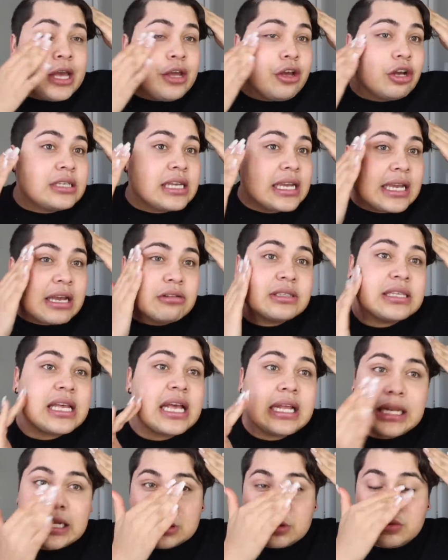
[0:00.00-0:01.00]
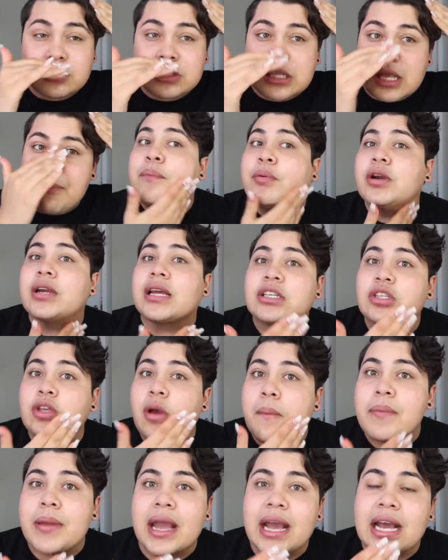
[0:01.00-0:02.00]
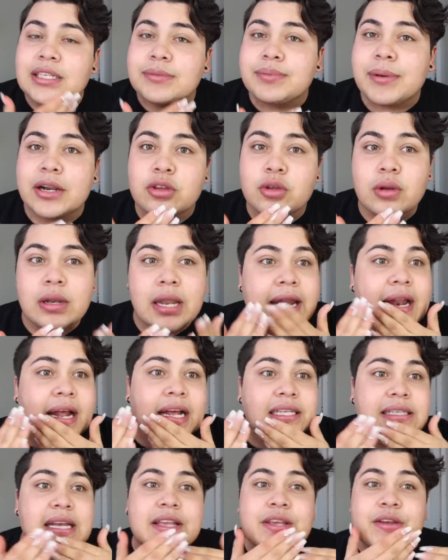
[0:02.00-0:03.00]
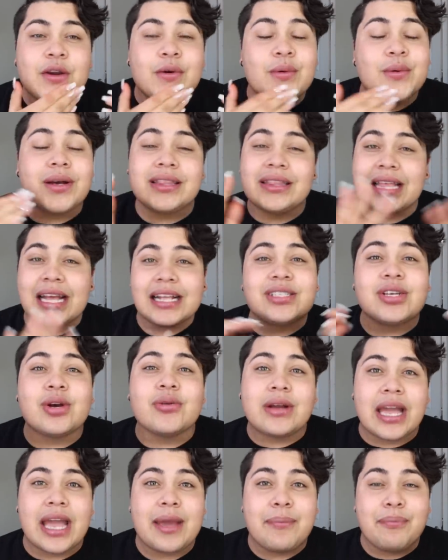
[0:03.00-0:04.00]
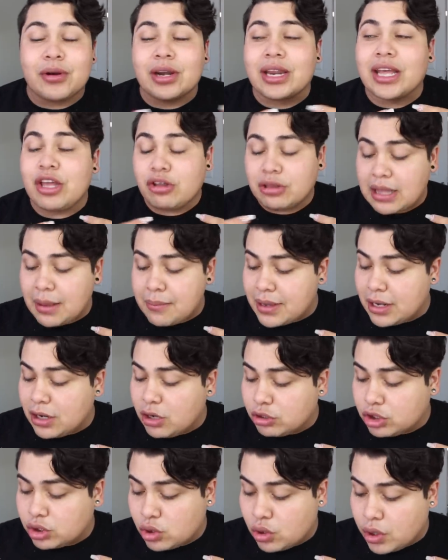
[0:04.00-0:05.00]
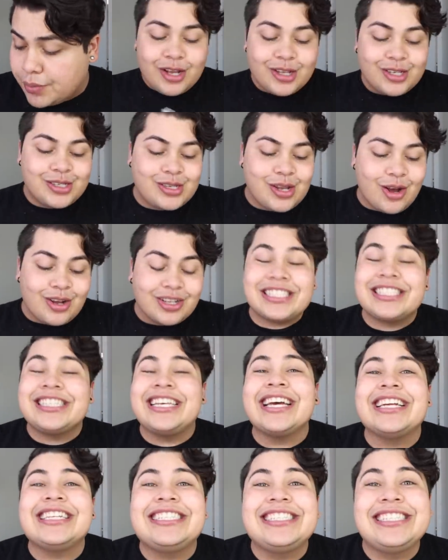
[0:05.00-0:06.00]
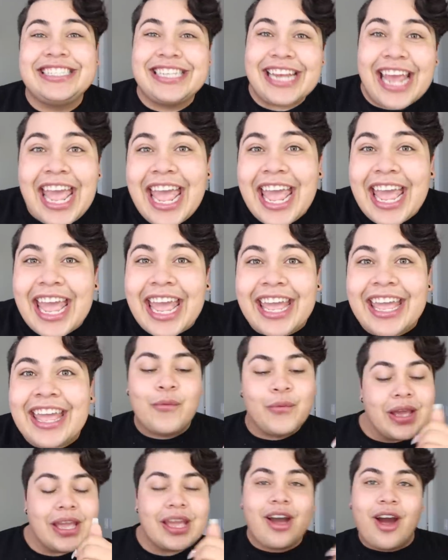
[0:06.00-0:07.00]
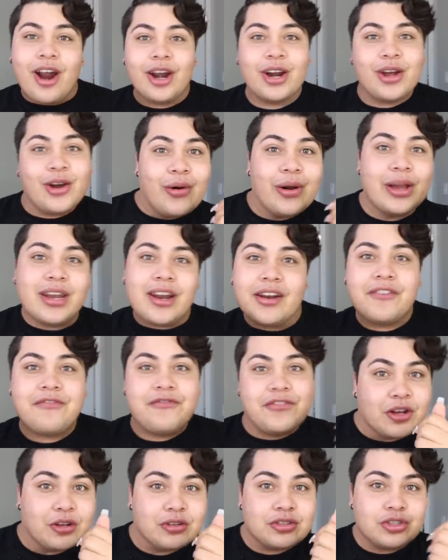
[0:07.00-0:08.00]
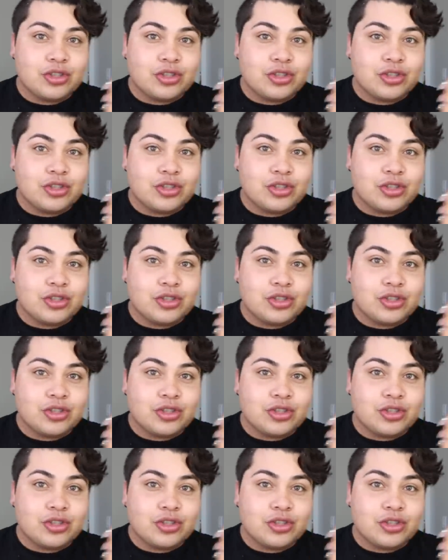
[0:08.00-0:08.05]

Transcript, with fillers: Y yo sé que a ustedes les gusta porque son viejas verduleras. And you know what? That's okay porque yo también lo soy. So today, we are going on a field